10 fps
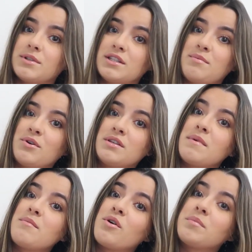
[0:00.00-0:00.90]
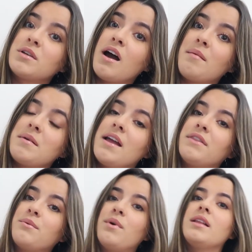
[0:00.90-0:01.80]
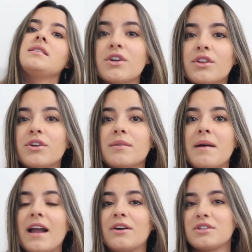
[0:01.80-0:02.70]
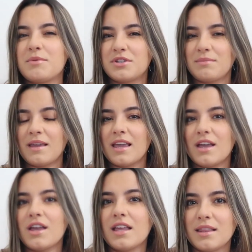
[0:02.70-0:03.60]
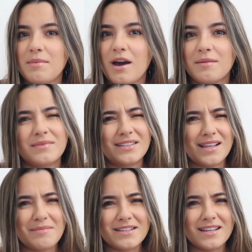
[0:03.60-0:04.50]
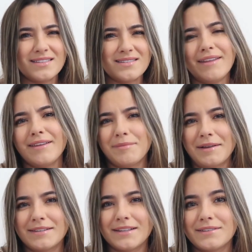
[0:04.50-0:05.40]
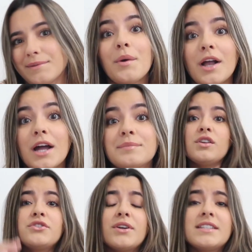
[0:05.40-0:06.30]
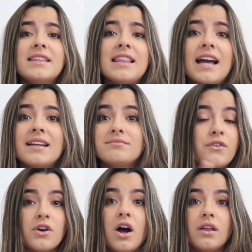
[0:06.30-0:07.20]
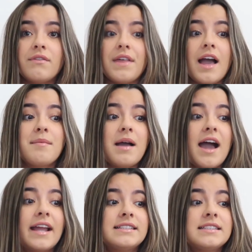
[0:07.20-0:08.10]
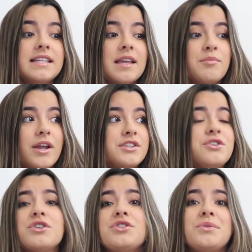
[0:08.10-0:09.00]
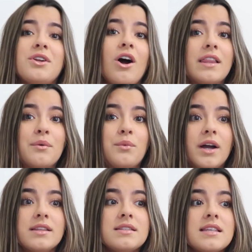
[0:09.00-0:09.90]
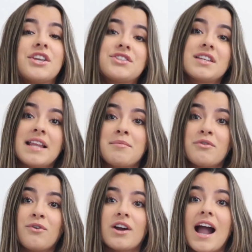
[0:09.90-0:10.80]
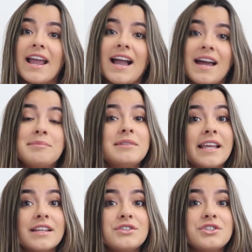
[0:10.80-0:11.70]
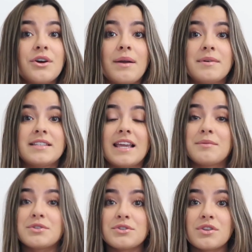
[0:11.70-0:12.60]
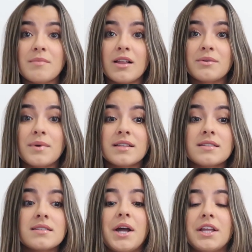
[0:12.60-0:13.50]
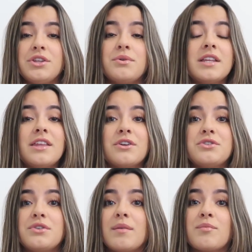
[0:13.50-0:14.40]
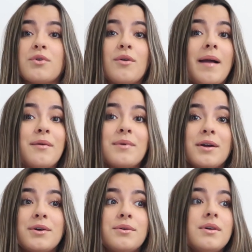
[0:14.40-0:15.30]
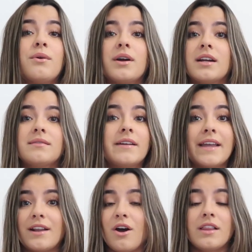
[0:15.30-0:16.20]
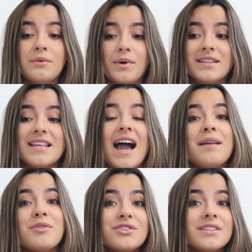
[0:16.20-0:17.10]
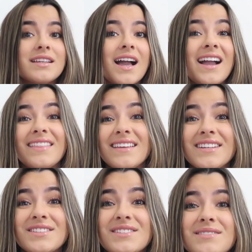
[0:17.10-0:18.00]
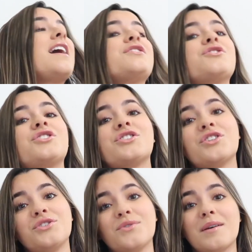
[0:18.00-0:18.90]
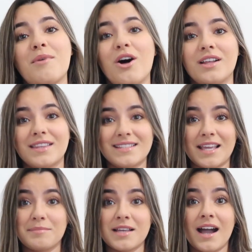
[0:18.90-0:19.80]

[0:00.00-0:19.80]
what's supposed to be more up top, and the one further in the pile are supposed to be in the bottom. Does that make sense? I think it makes sense. Going on. So I did that for all of them. I did take breaks. You can do it all at once. Just the day before I had plans, so I wasn't able to do them all at once, but you can either do them row by row or again all at once. I think it's faster just to do them all at the same time.